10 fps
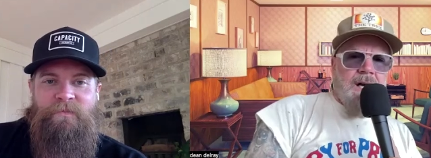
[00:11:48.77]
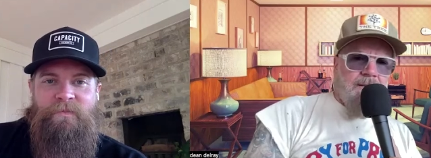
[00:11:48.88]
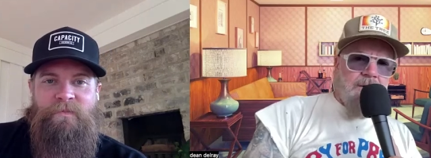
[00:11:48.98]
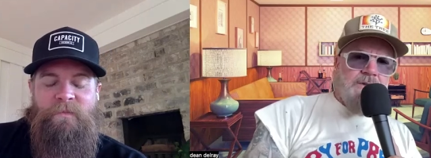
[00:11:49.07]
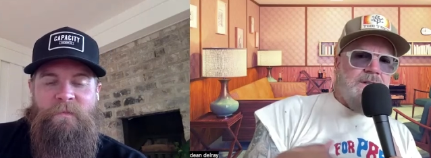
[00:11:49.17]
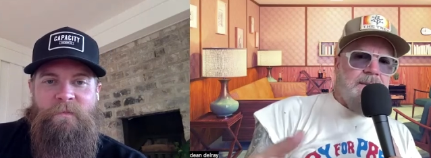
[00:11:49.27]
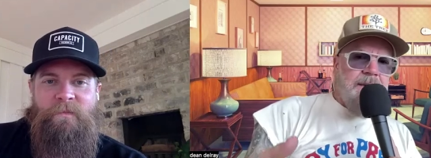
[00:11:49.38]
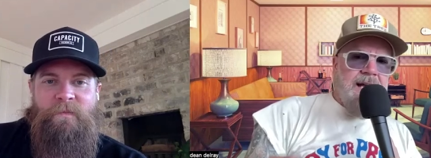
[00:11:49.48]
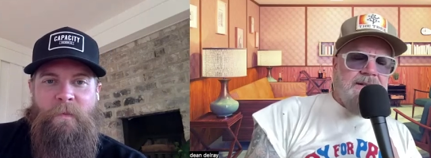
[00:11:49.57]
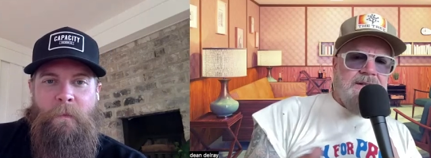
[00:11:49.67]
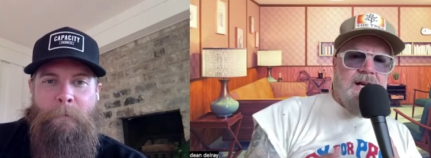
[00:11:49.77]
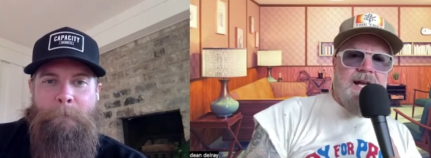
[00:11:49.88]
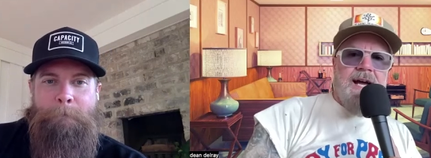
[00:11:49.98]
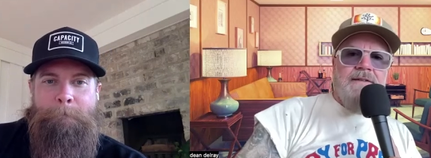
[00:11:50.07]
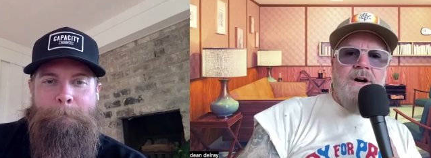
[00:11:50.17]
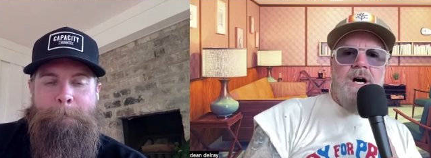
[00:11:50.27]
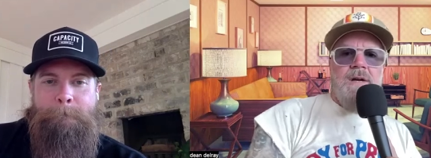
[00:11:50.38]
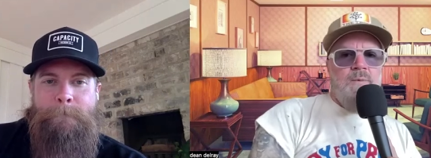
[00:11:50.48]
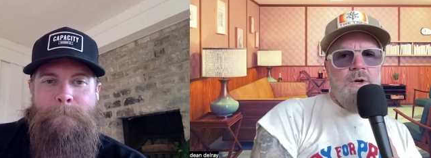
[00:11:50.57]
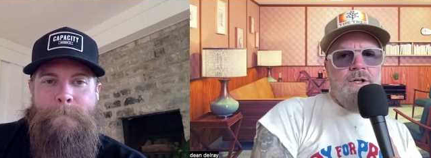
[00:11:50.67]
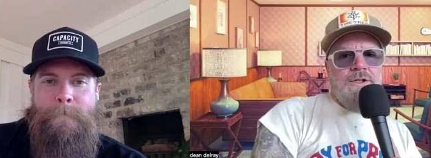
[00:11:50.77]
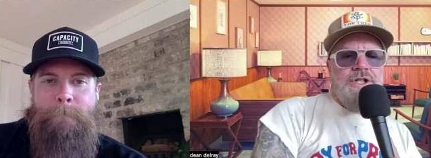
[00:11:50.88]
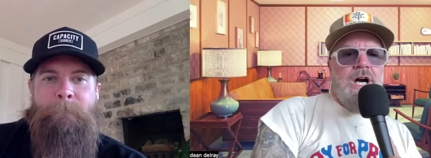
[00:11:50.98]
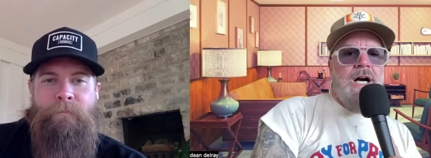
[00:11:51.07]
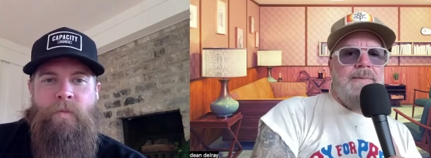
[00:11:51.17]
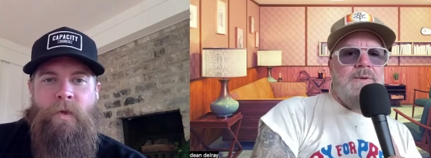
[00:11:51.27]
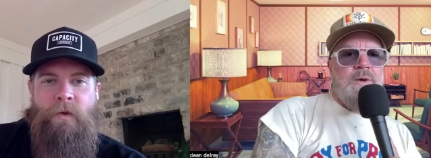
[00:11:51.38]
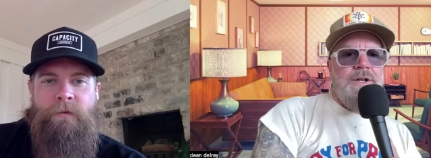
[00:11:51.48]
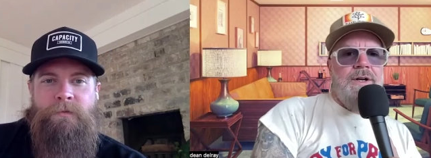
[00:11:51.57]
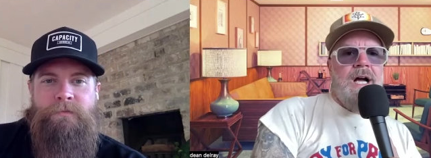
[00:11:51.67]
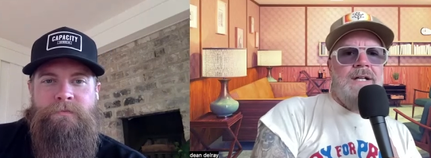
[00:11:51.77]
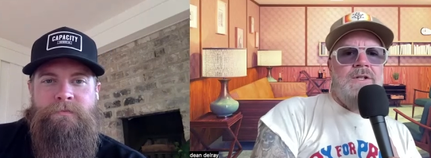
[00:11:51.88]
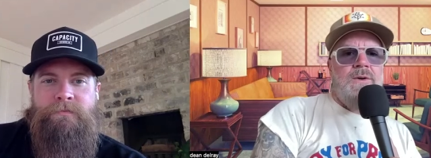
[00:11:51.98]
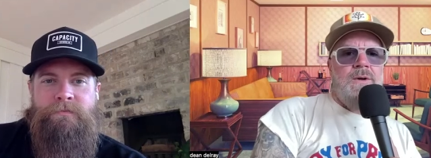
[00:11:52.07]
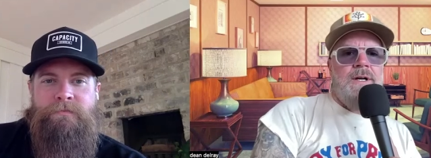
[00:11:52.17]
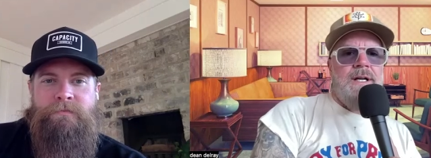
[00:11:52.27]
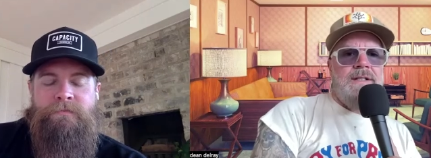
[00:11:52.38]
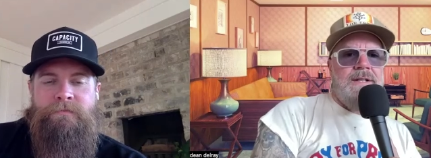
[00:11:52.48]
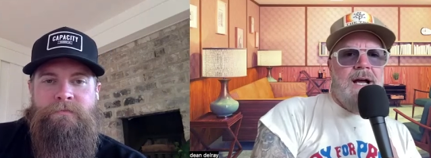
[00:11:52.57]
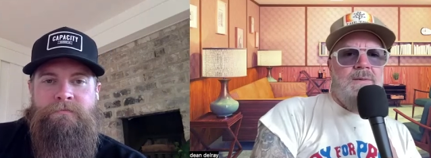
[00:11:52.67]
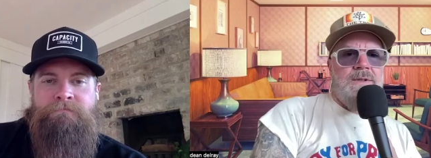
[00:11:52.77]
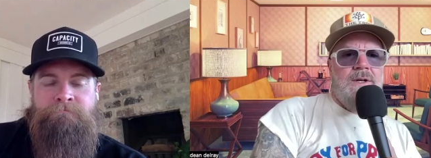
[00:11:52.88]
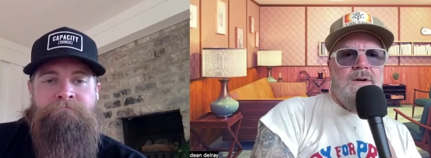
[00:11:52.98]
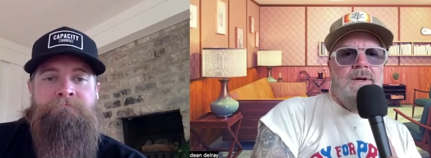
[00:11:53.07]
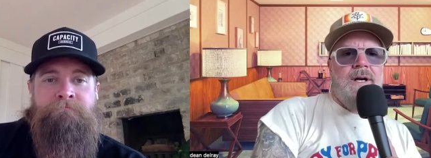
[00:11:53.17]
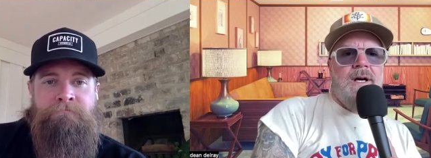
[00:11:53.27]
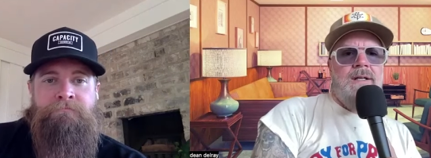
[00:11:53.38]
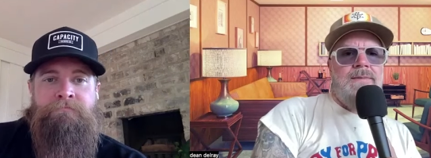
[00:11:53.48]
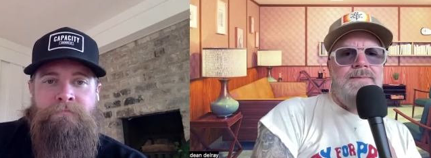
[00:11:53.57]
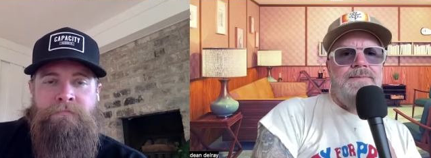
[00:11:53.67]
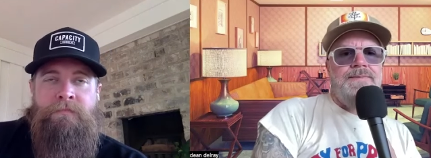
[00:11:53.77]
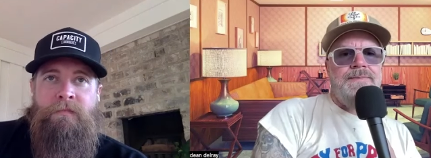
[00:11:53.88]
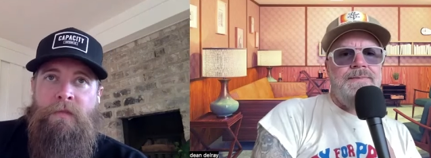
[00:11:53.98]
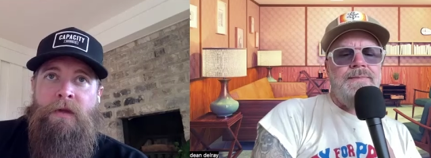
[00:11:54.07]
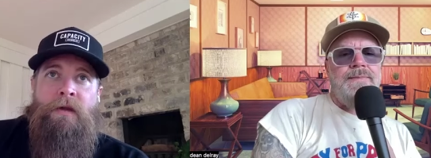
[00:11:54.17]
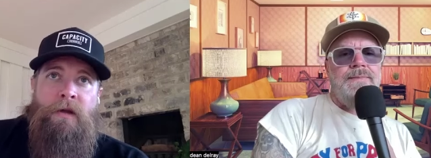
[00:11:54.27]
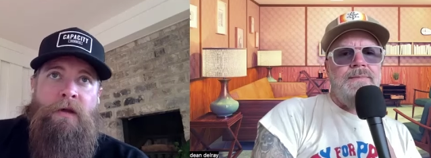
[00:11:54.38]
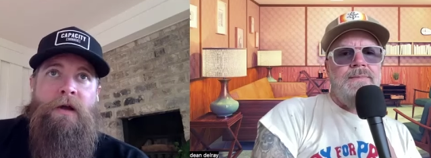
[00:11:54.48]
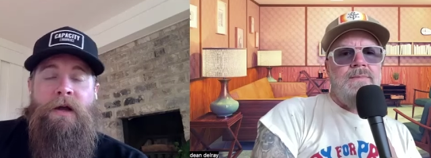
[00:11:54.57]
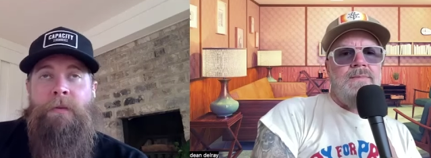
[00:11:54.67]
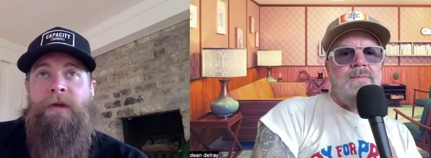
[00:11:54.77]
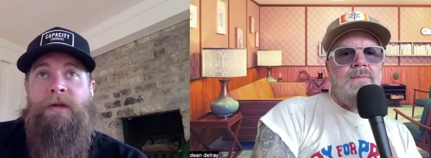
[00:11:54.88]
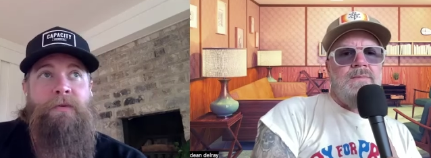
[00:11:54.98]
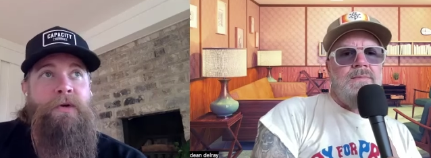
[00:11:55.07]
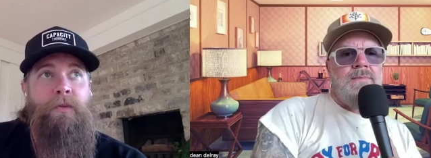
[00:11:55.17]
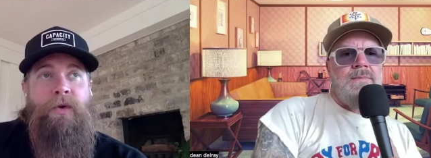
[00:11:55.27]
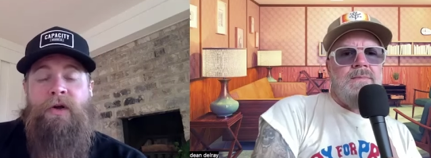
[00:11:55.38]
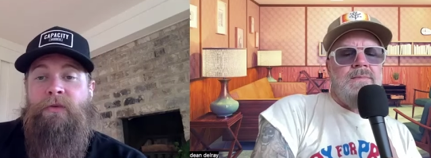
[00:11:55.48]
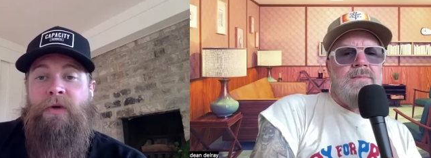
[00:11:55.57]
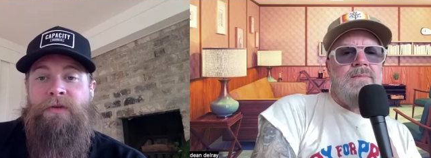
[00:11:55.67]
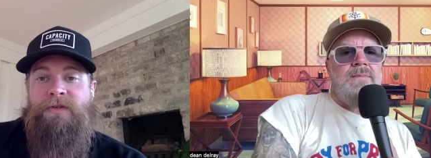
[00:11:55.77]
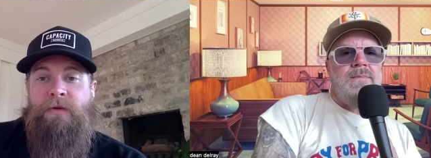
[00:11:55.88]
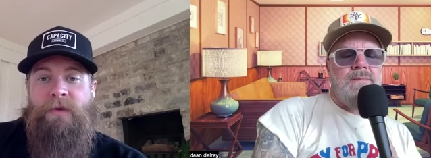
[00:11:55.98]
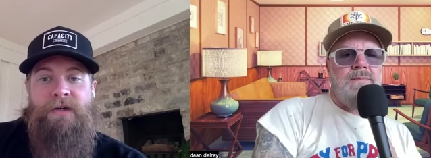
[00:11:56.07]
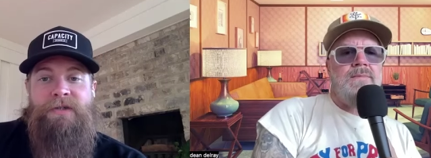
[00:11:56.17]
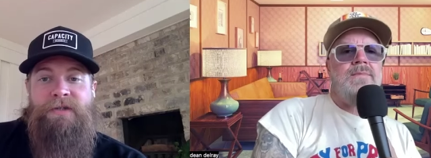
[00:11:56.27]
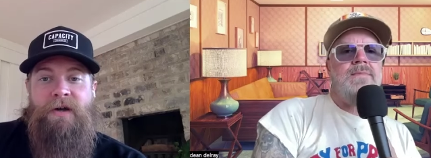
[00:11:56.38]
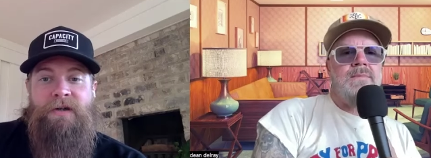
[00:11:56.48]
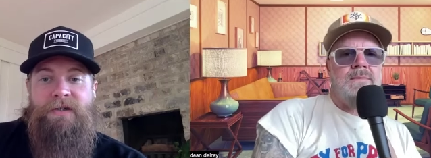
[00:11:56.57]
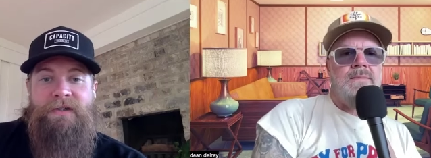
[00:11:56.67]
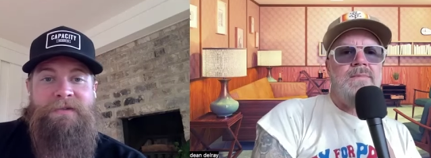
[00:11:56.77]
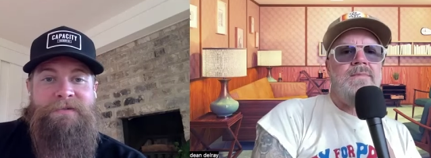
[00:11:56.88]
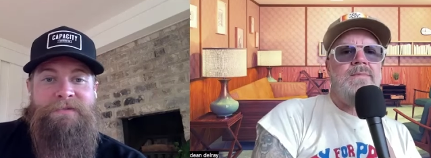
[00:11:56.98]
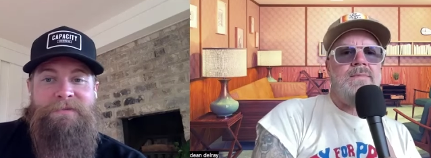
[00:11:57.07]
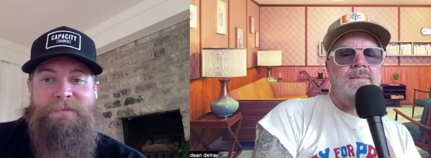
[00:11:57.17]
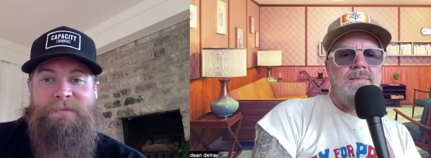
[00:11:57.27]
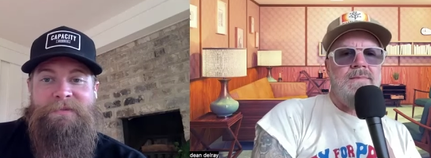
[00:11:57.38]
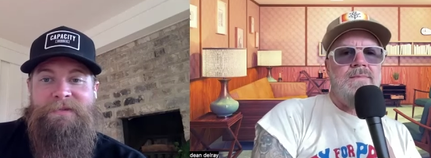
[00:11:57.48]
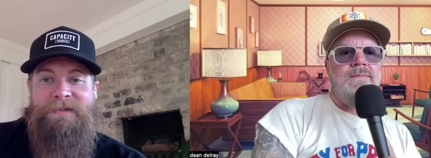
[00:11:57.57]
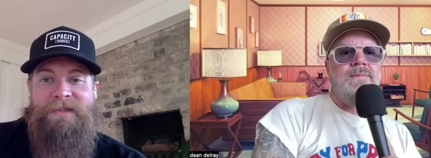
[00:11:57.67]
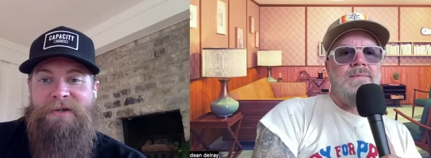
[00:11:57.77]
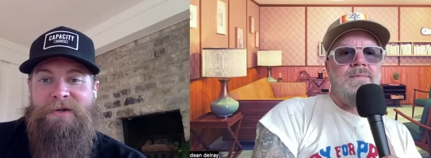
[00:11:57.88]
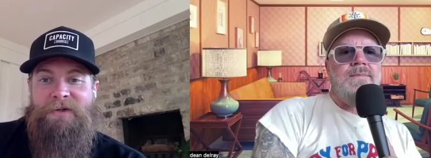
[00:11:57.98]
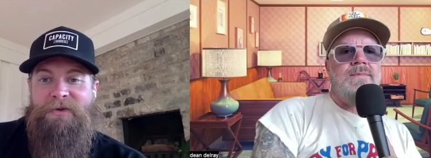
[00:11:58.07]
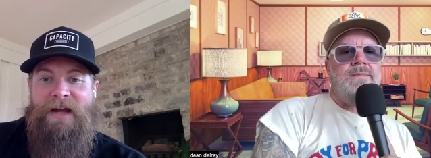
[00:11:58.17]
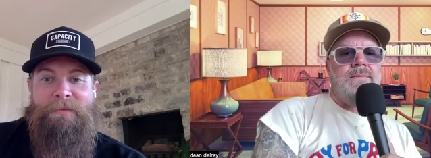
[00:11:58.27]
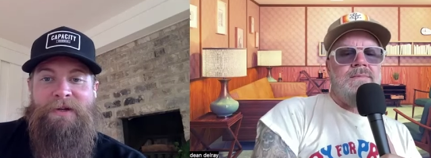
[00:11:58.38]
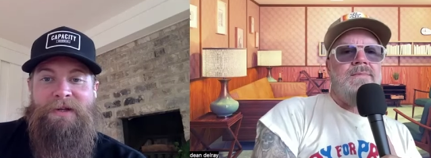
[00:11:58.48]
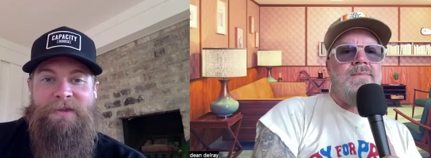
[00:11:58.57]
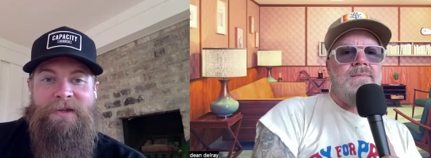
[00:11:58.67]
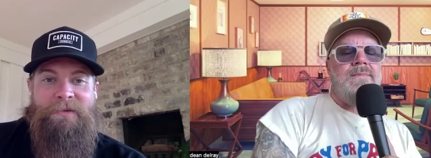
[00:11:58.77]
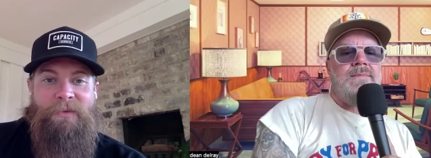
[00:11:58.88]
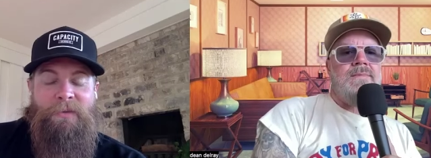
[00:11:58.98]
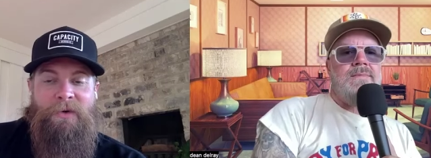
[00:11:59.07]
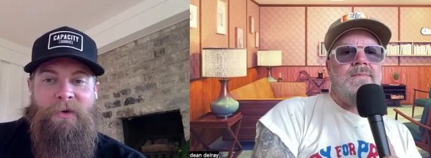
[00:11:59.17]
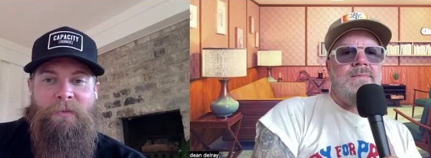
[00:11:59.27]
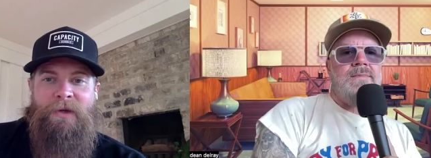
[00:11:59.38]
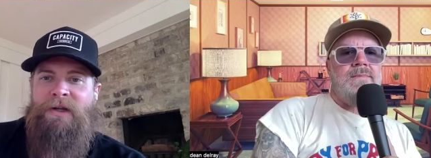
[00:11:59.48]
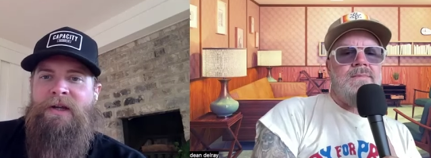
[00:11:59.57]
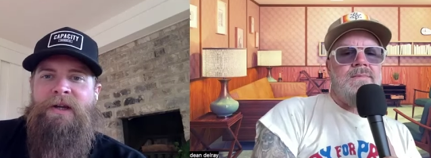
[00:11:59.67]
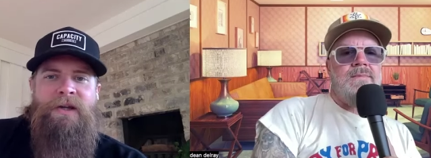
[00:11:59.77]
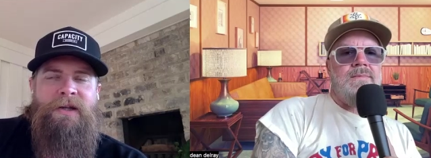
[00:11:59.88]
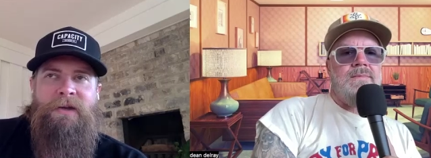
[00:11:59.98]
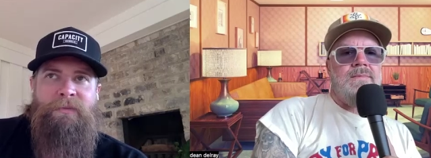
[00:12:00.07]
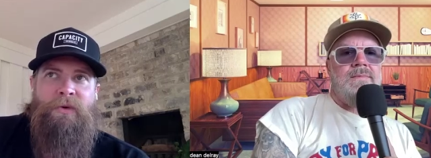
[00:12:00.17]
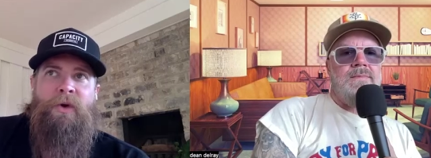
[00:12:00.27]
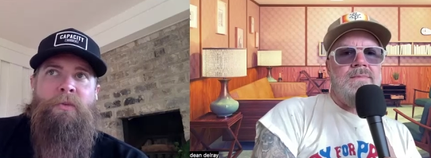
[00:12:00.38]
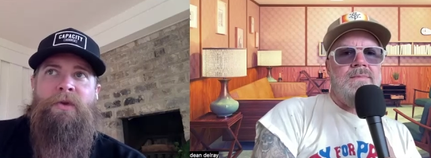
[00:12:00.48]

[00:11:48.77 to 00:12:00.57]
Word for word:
Speaker 1: uh, most of the bands i have on work jobs when you're not touring is that what's going on
Speaker 2: i mean we're, we're on the road so much it's hard to it's hard to grab anything when we're home. But if we're